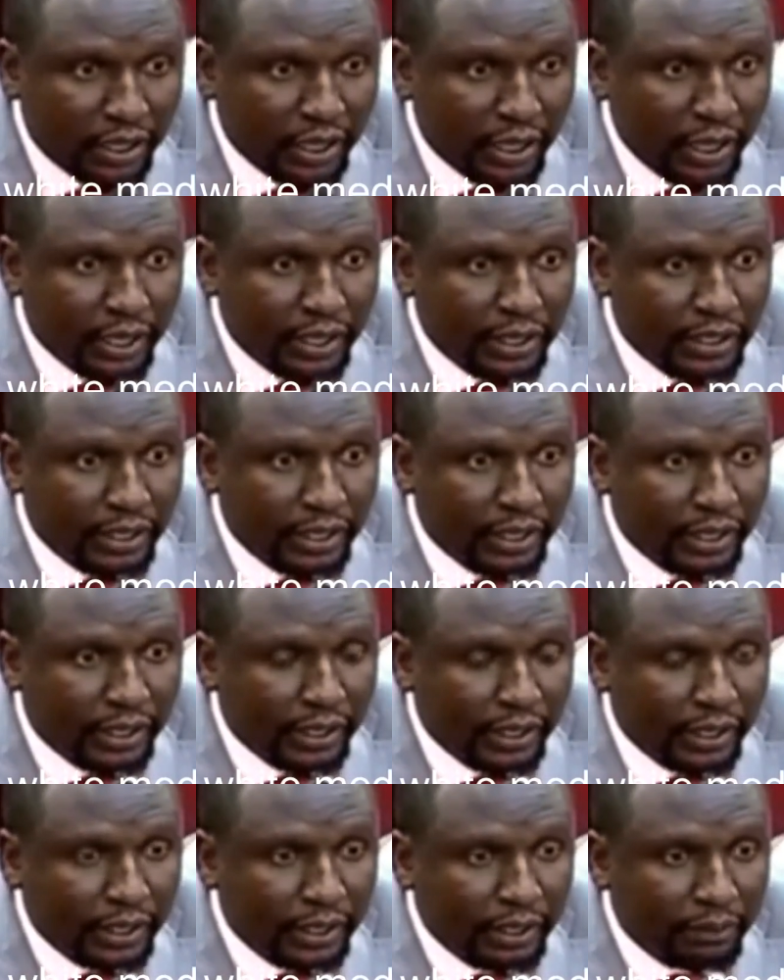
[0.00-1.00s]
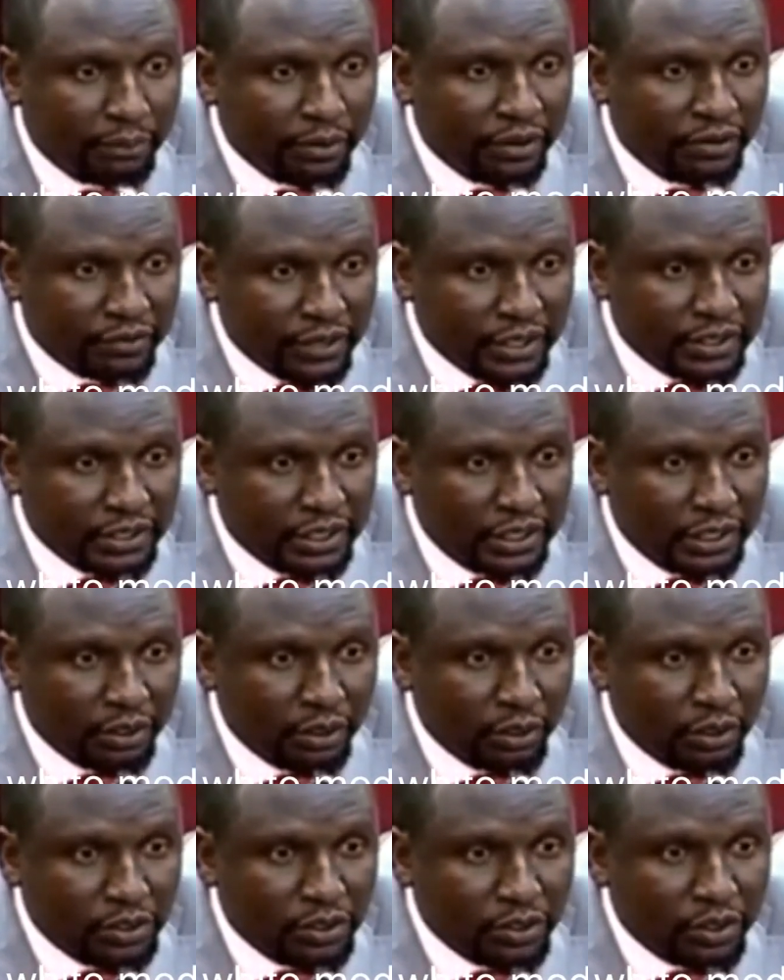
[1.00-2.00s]
and previously
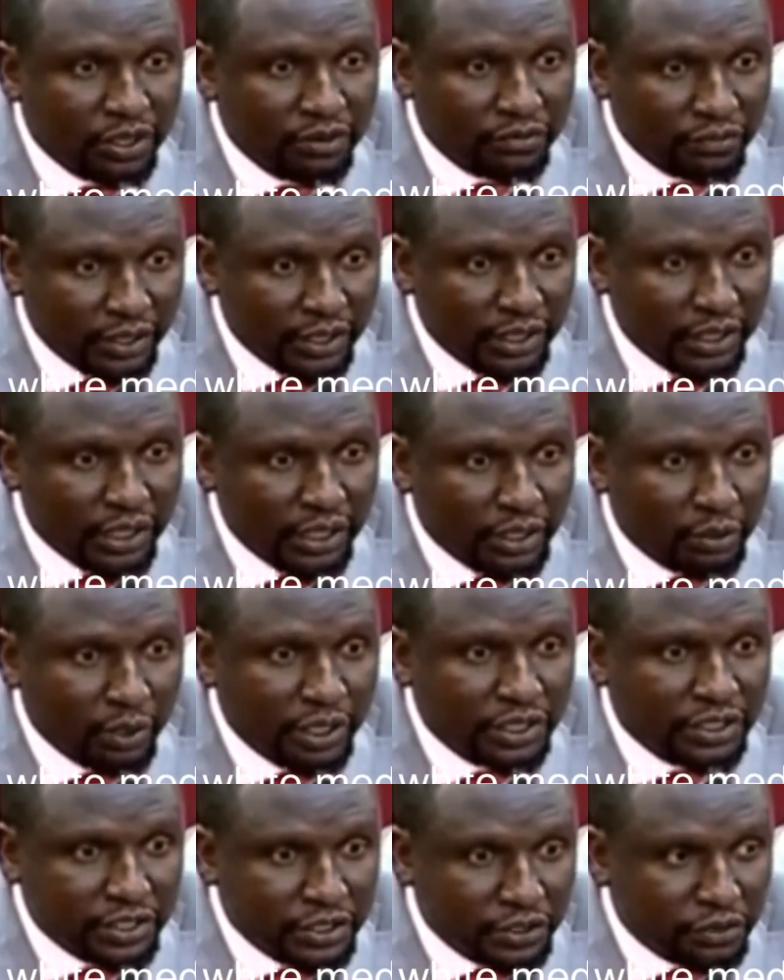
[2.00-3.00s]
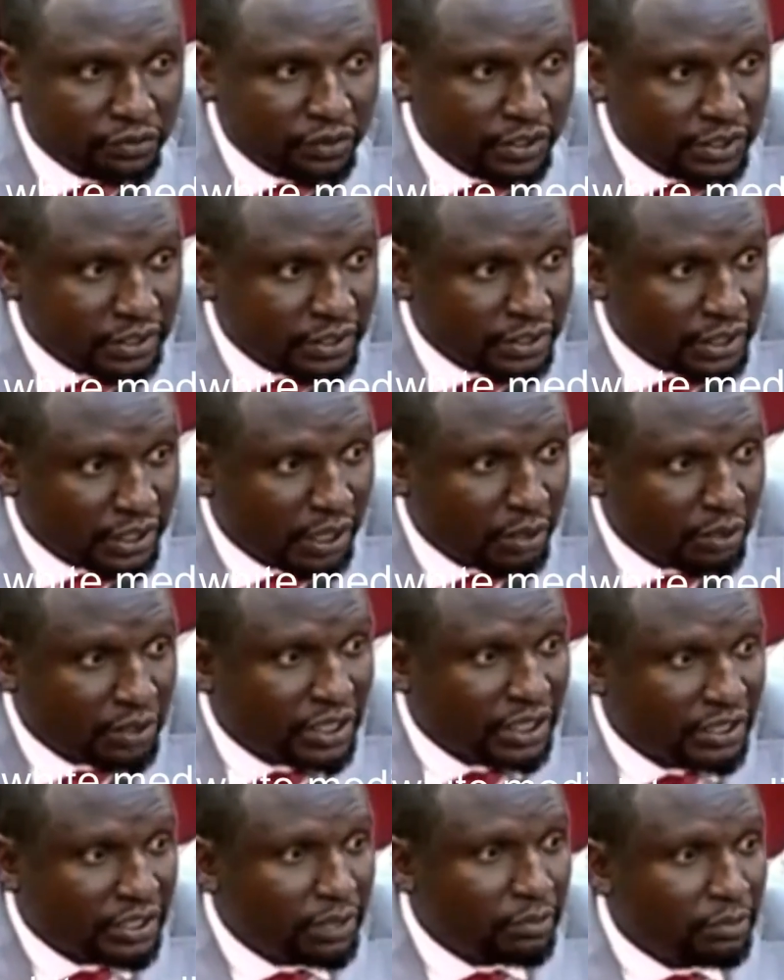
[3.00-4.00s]
also in Ferdinand Waititu versus the
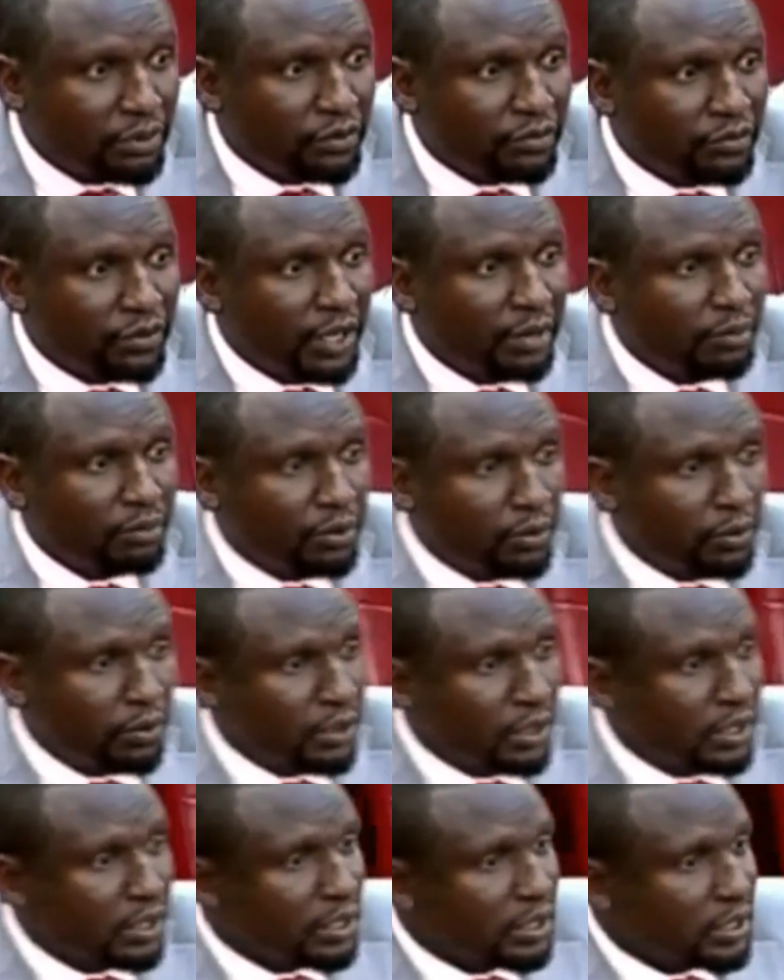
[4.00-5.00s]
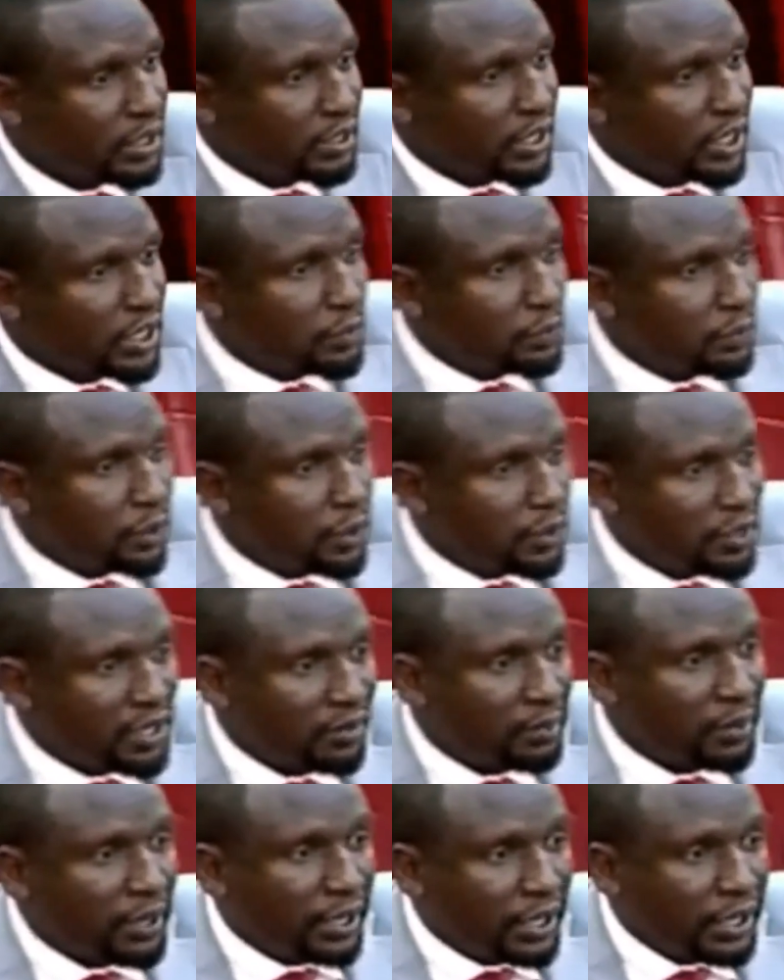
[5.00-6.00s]
County Assembly of Kiambu, such POs
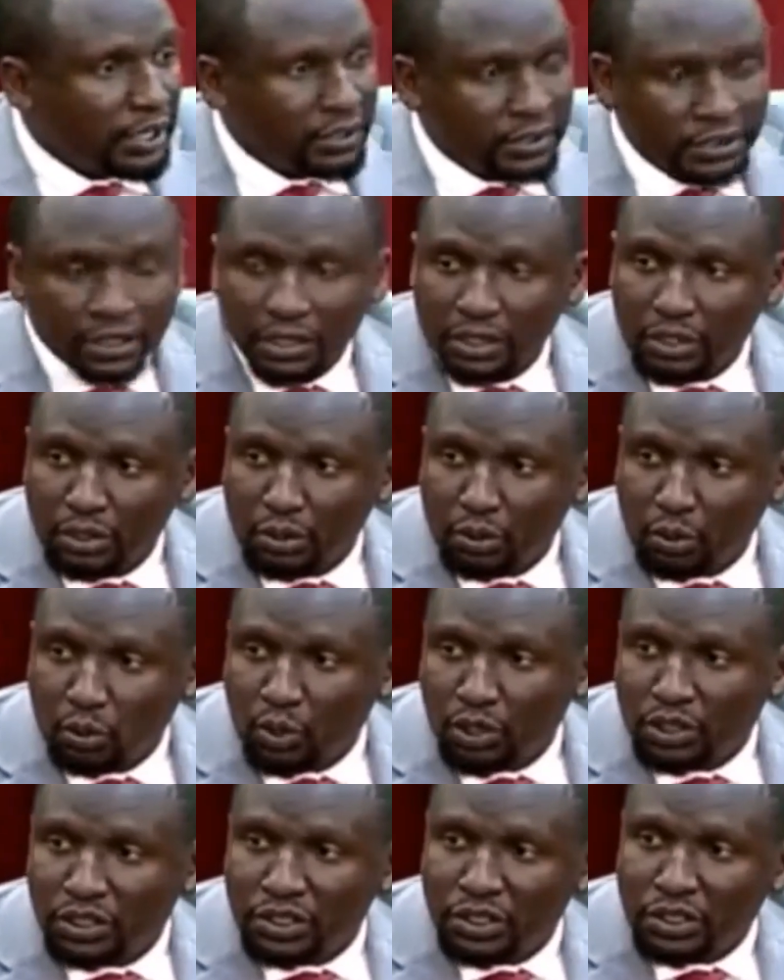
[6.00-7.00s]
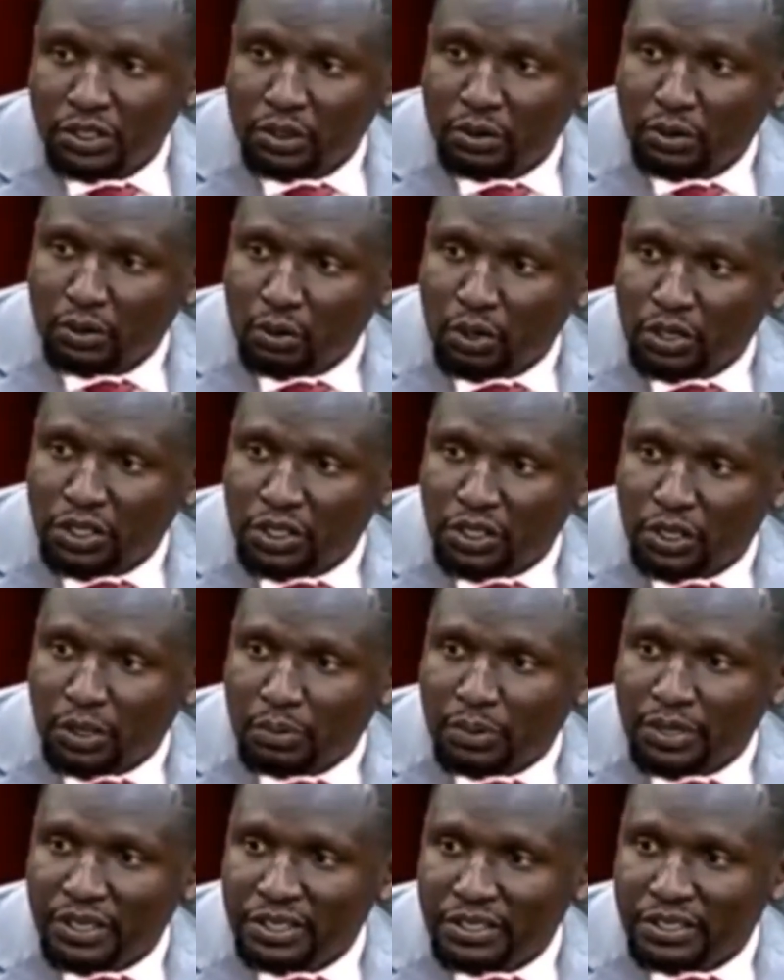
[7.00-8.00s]
have been raised. What did your
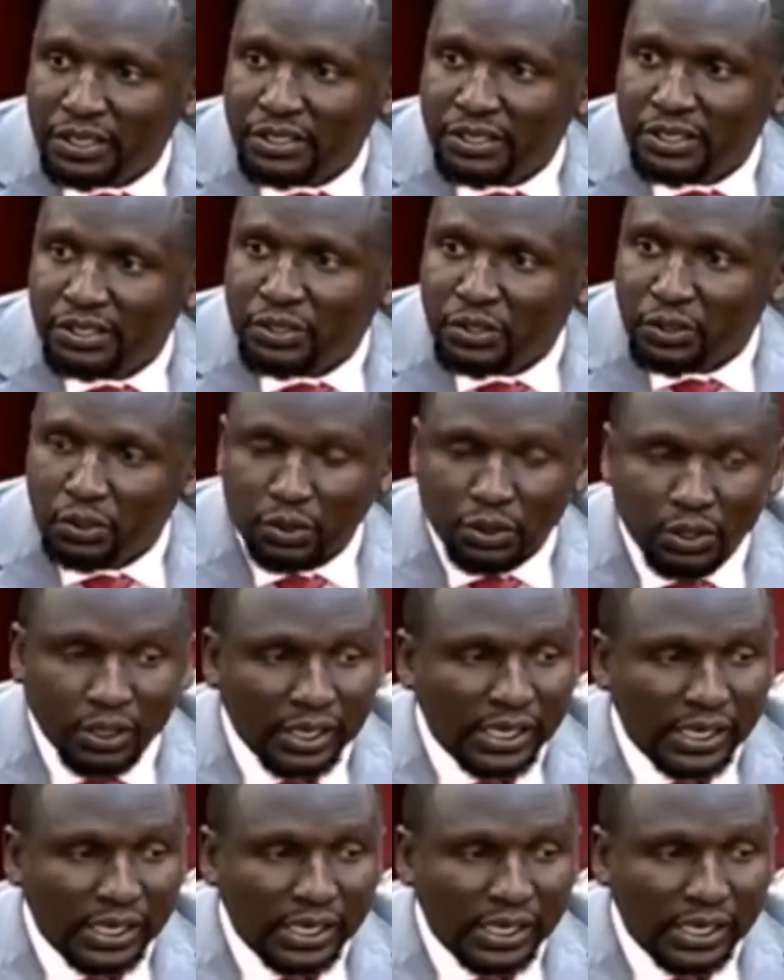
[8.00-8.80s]
predecessors do?